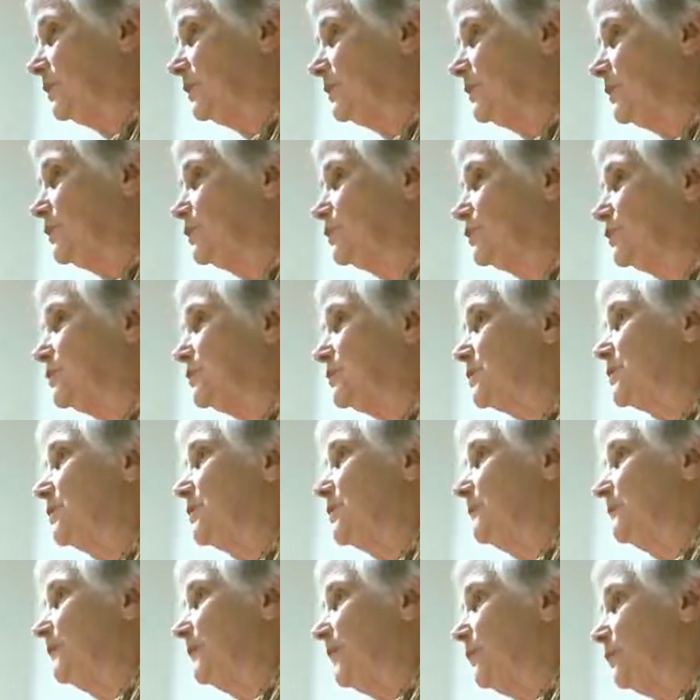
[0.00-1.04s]
teachers
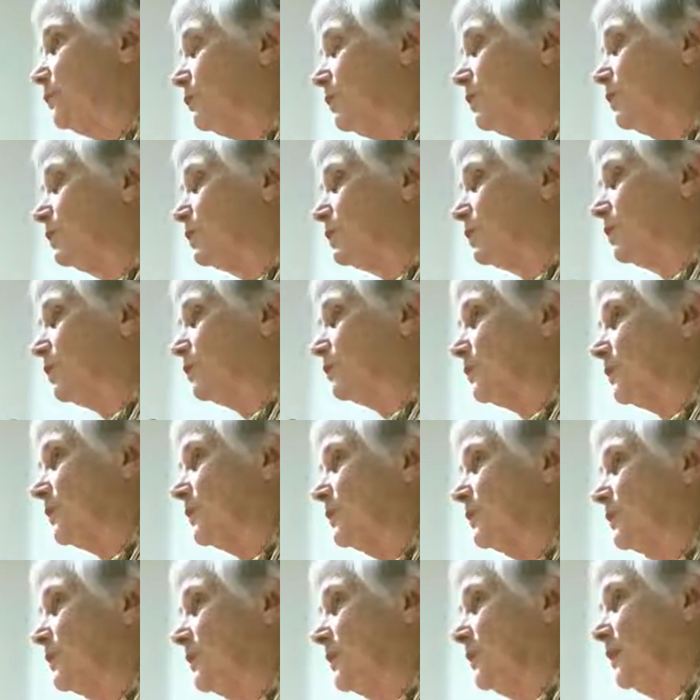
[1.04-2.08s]
and real children.
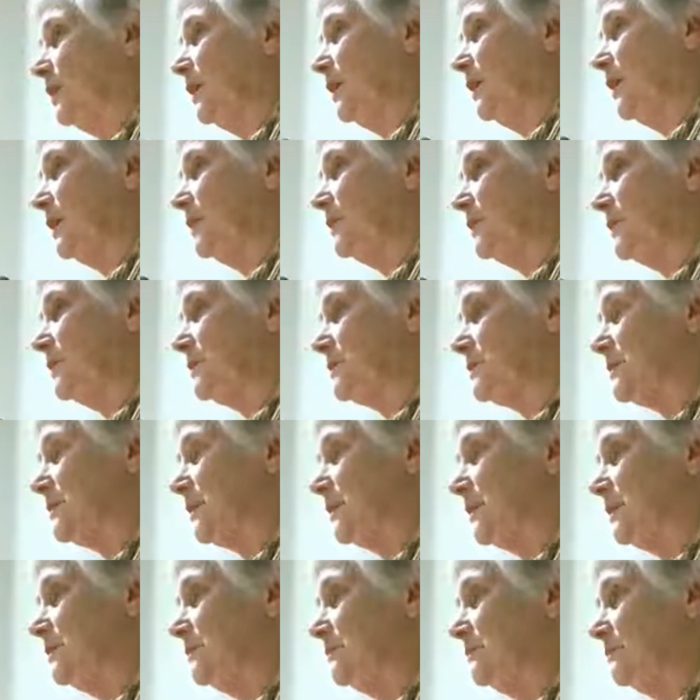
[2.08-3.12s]
And they
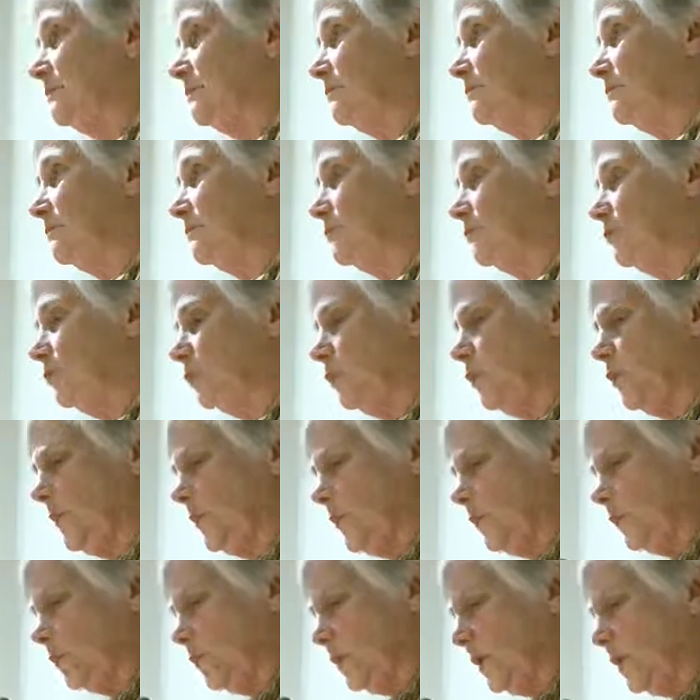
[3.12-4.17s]
said, well,
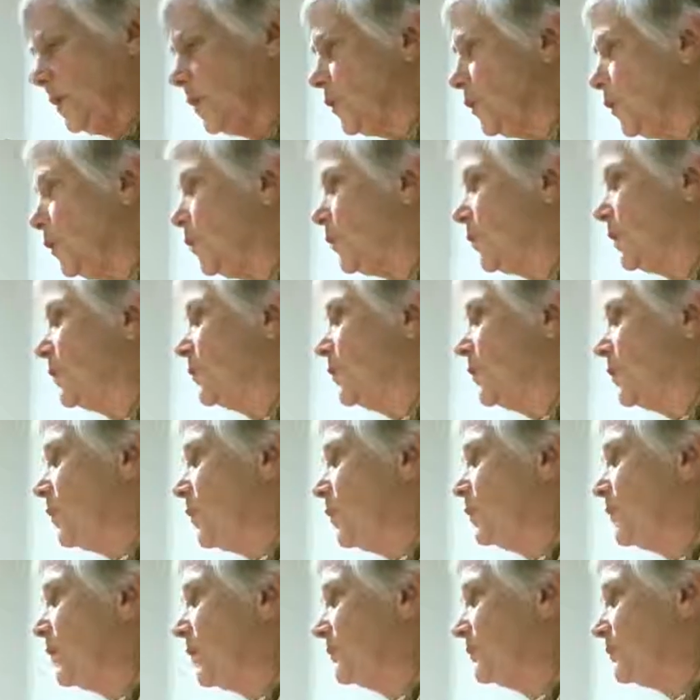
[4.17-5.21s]
we're in a hurry, we
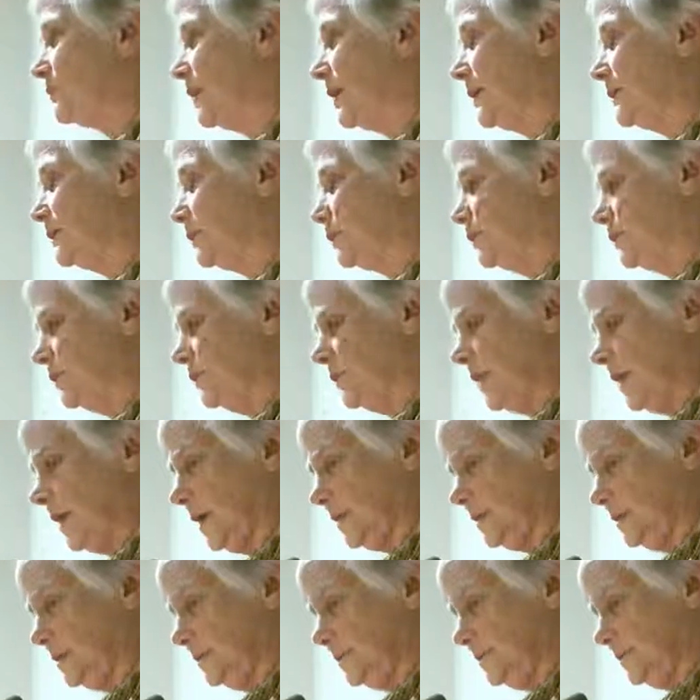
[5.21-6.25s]
won't have time to do that.